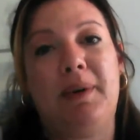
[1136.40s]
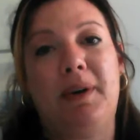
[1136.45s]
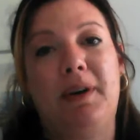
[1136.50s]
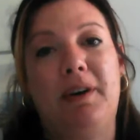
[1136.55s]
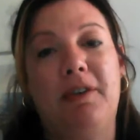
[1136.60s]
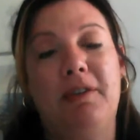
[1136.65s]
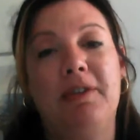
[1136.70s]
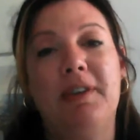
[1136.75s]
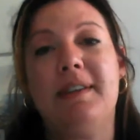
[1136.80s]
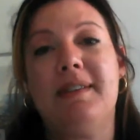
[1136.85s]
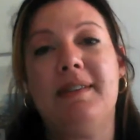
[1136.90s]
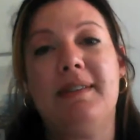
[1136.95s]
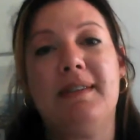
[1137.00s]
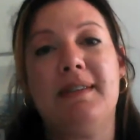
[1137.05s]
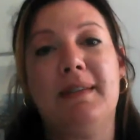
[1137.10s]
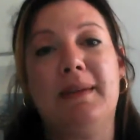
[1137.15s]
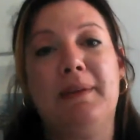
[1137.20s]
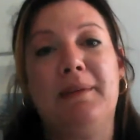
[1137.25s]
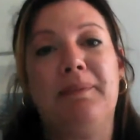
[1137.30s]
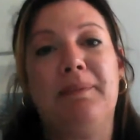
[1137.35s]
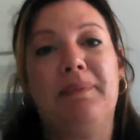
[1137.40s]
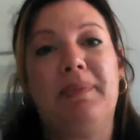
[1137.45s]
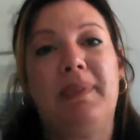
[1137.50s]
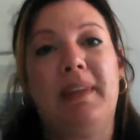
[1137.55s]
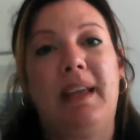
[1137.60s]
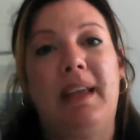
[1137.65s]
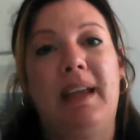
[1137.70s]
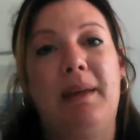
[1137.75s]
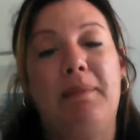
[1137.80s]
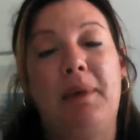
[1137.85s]
Office
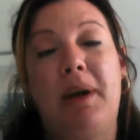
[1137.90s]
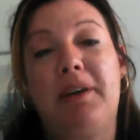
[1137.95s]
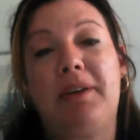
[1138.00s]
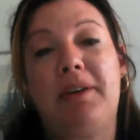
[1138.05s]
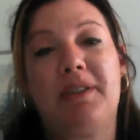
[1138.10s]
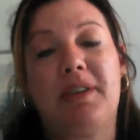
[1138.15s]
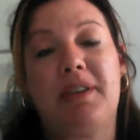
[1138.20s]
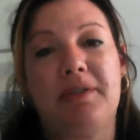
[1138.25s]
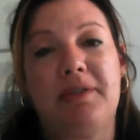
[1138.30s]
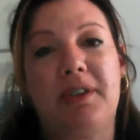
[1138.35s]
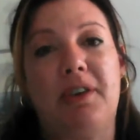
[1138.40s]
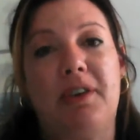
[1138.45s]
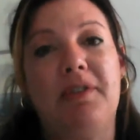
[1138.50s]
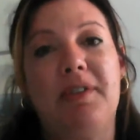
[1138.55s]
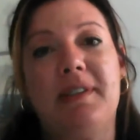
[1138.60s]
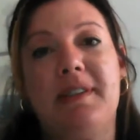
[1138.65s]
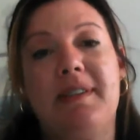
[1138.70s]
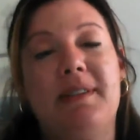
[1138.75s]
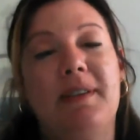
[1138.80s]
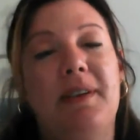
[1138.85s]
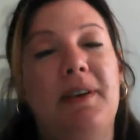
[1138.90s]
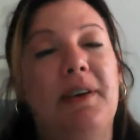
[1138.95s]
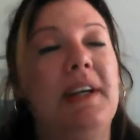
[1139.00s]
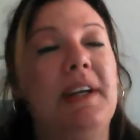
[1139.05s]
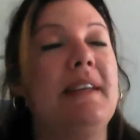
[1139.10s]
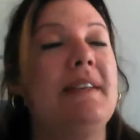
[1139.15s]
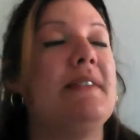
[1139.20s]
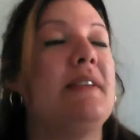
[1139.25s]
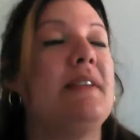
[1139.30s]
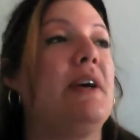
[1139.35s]
and Microsoft Office,
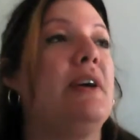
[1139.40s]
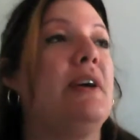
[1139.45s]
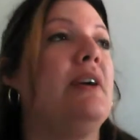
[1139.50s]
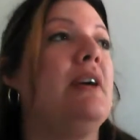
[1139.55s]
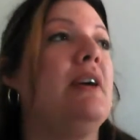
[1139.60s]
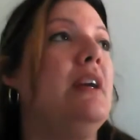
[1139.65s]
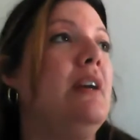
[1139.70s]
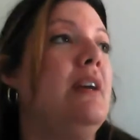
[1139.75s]
sorry. So